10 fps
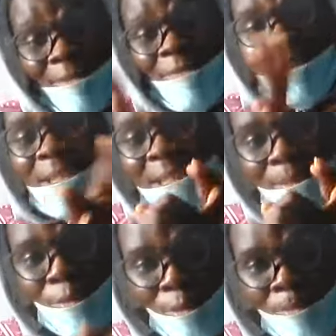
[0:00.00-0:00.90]
eating
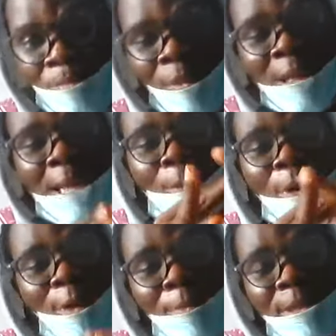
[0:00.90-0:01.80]
vegetable, that
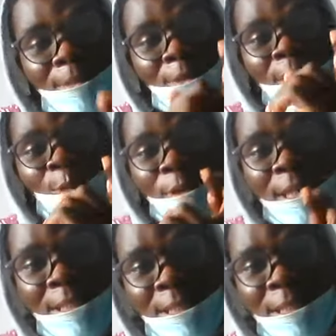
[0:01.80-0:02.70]
wake up in the morning to
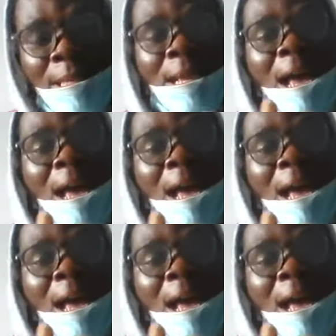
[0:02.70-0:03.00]
take tea.